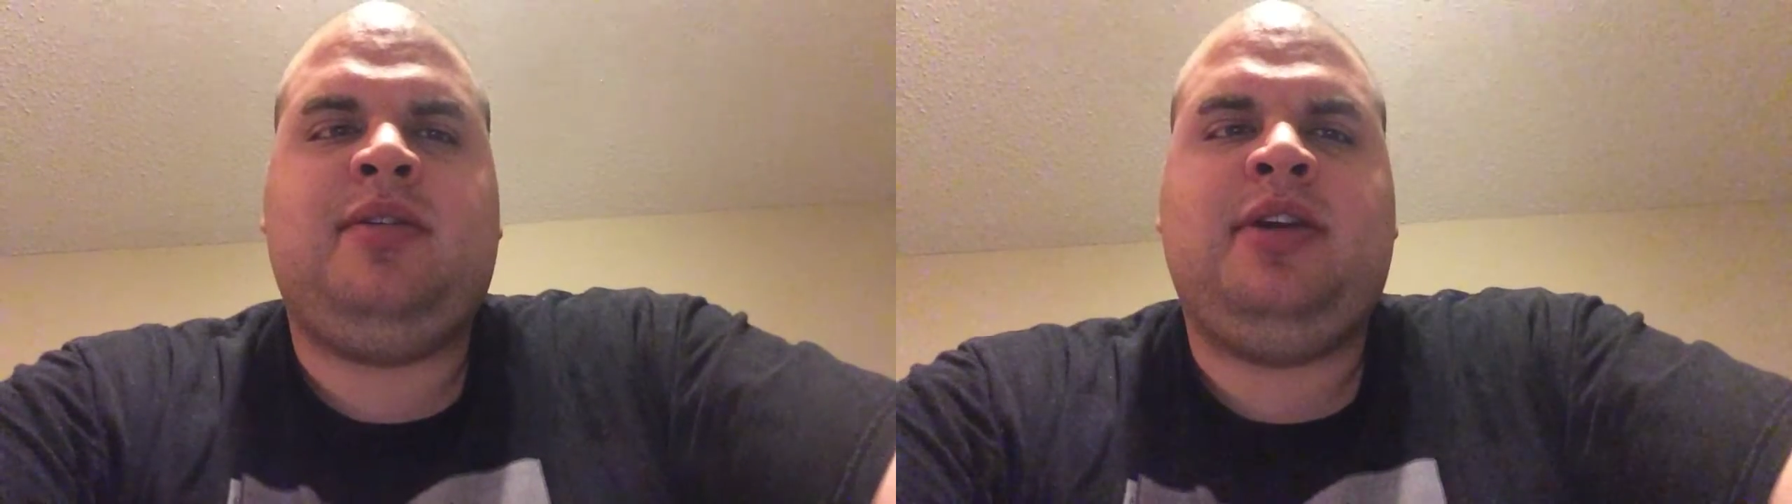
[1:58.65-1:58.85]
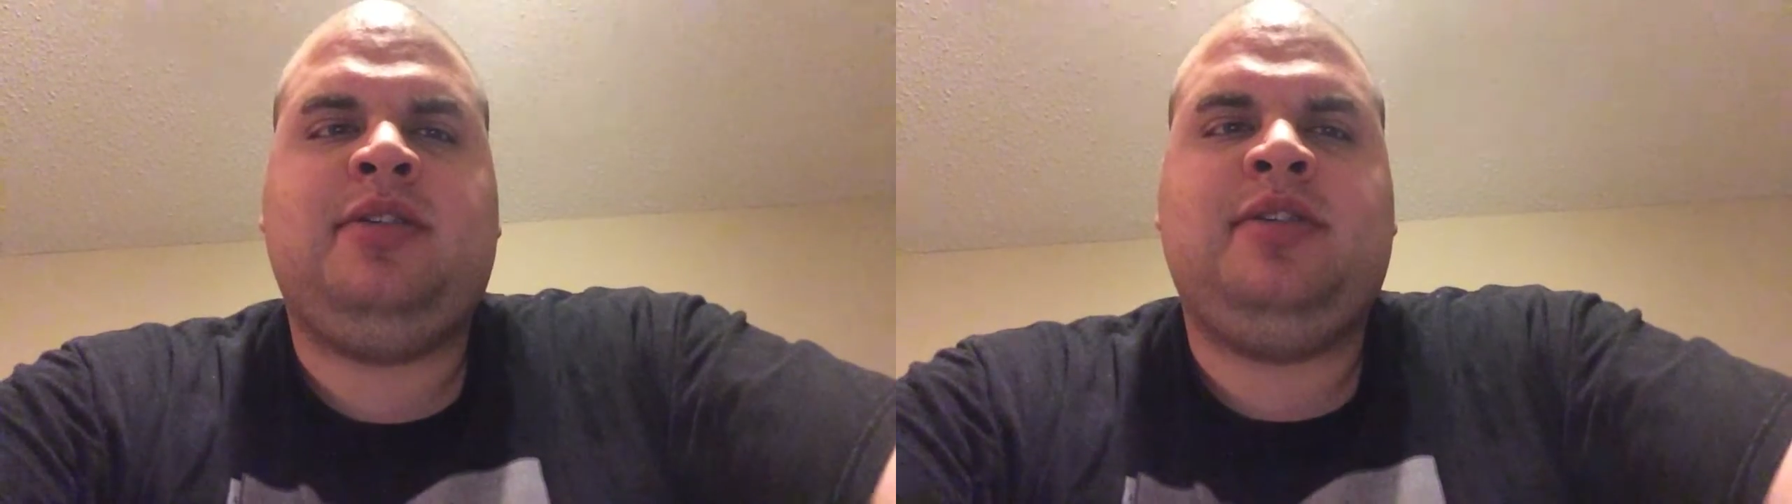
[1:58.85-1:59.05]

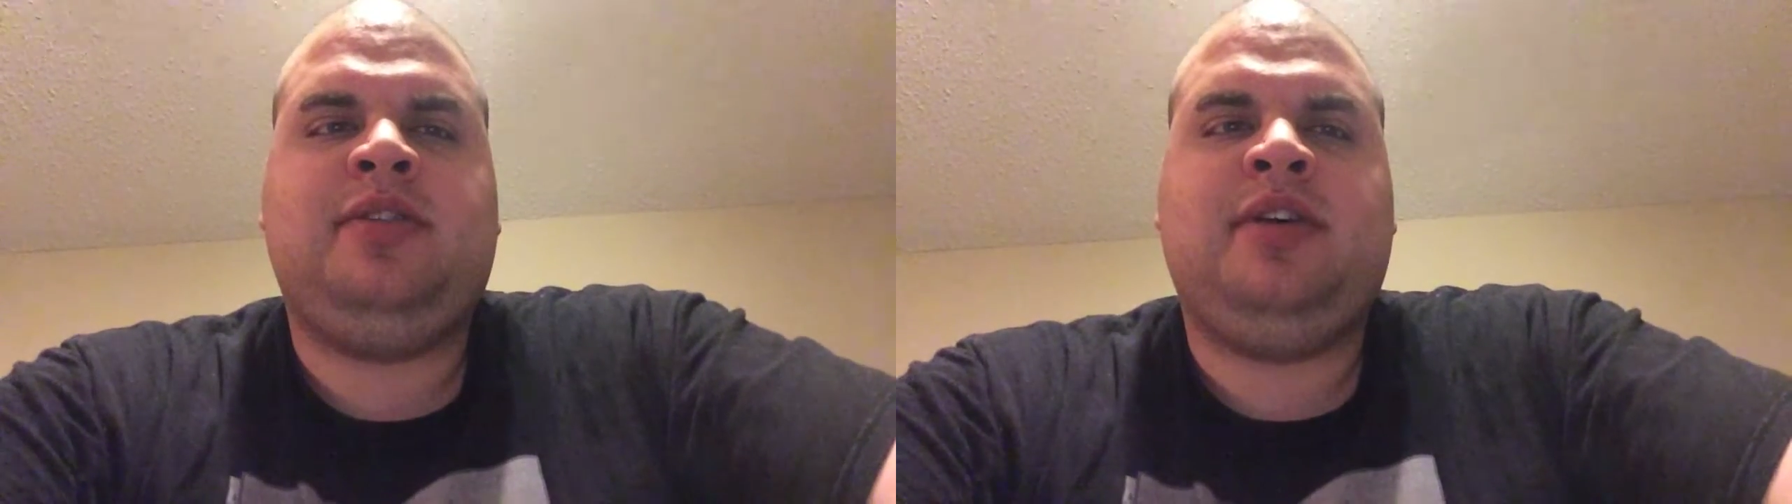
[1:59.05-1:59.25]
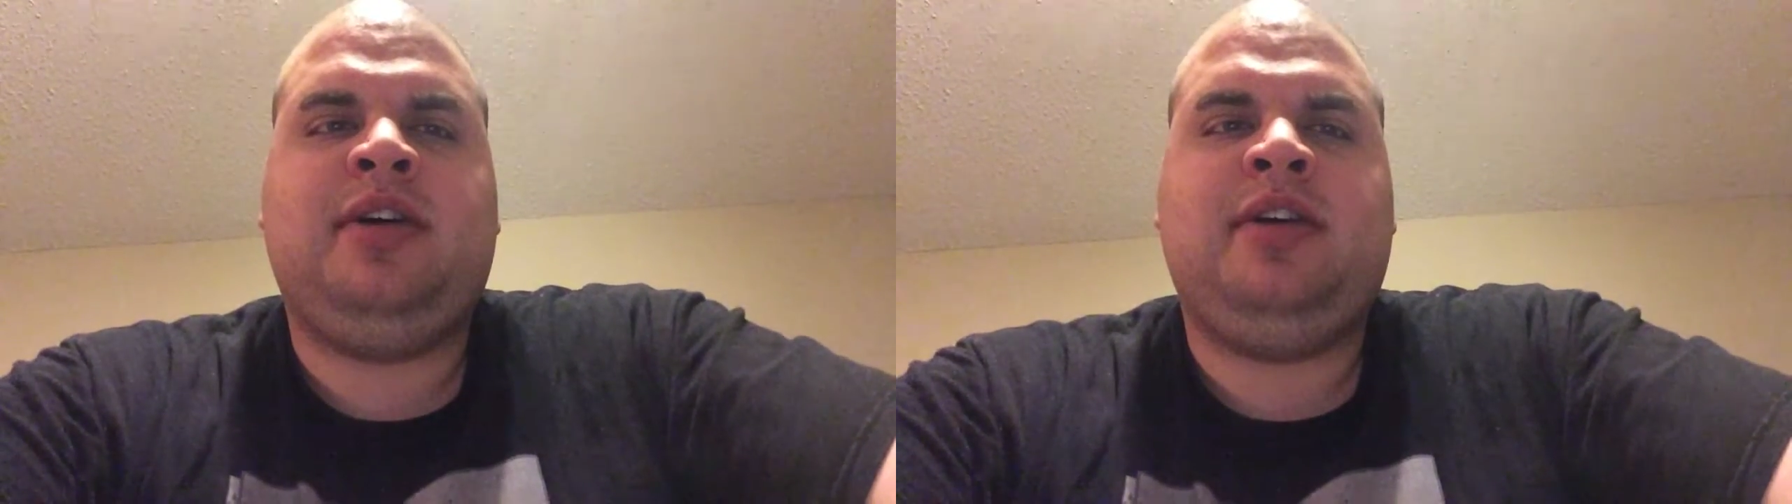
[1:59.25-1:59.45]

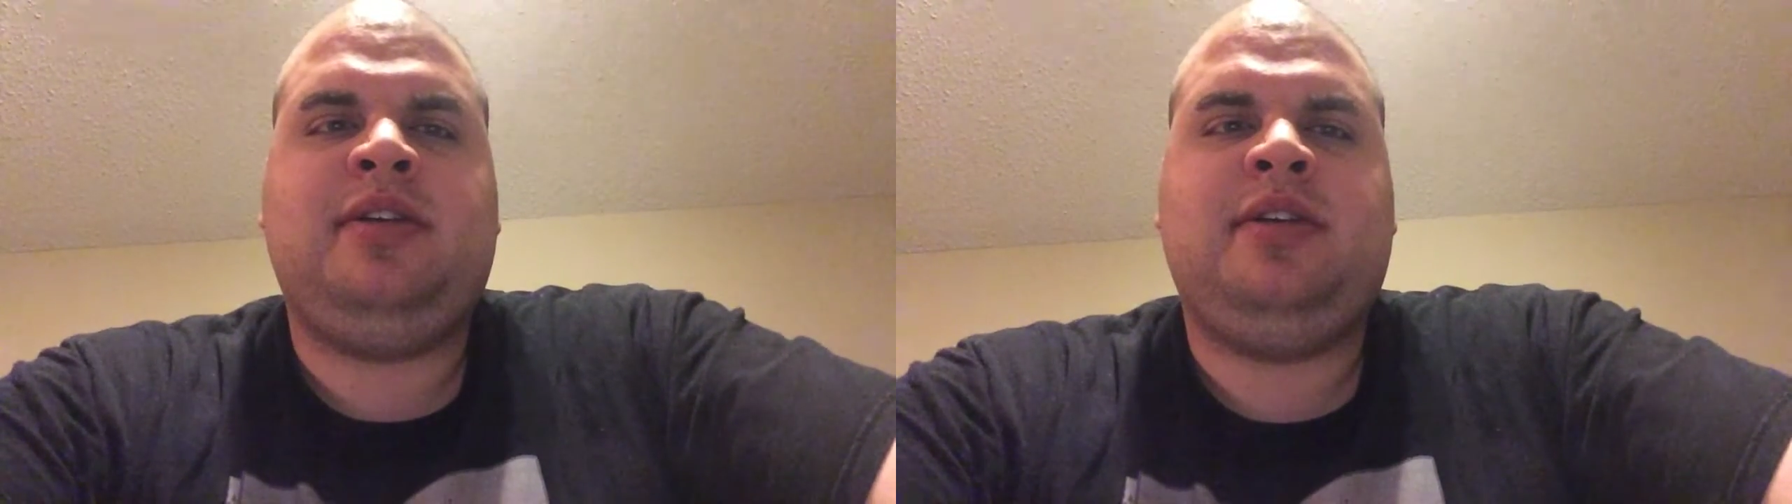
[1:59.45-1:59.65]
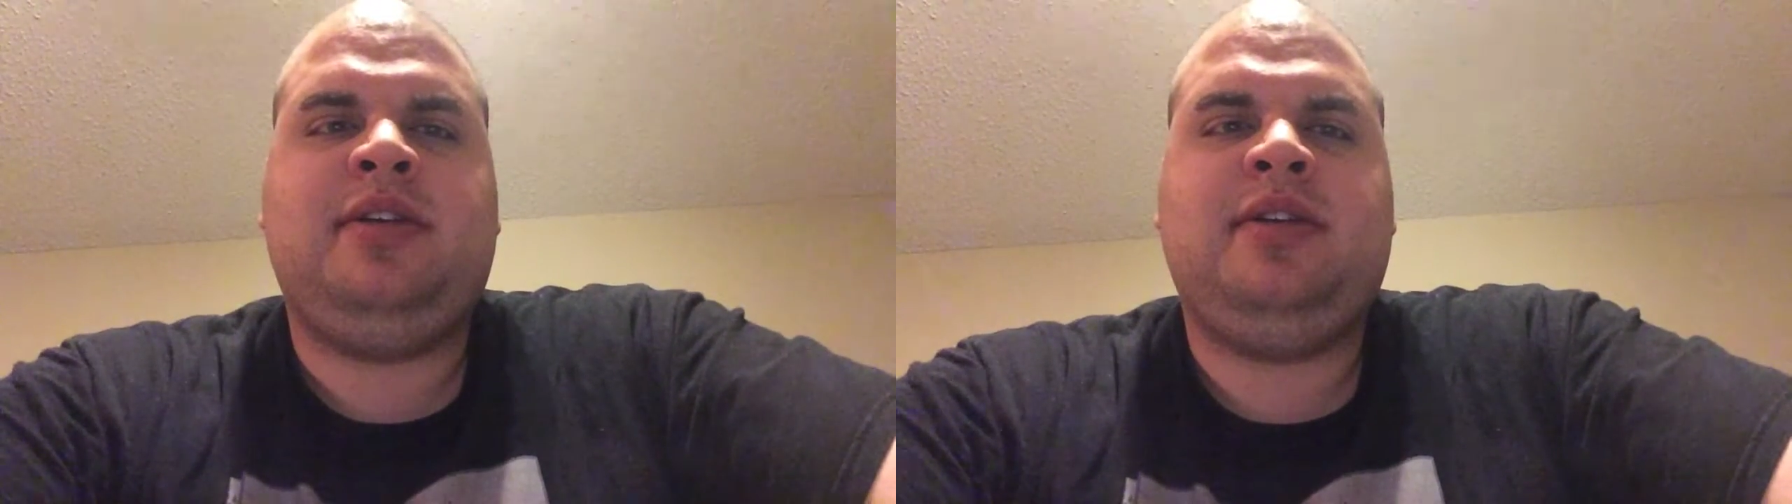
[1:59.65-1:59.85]
rages
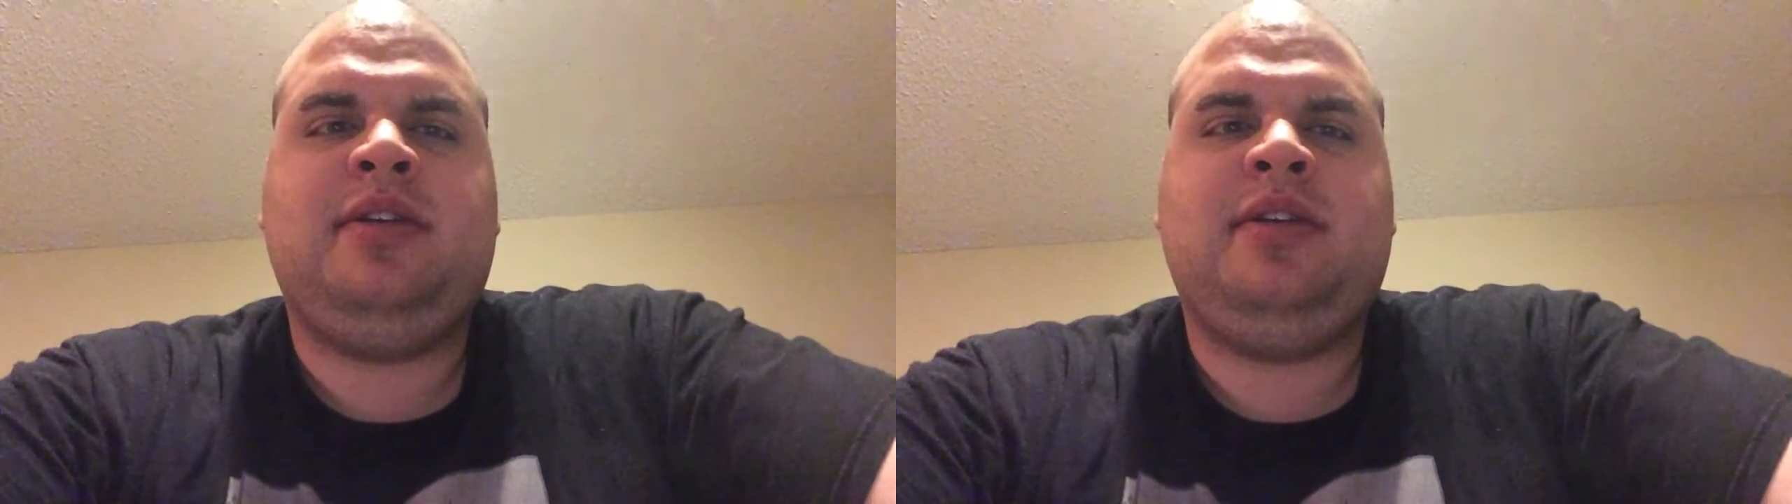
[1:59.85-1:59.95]
on.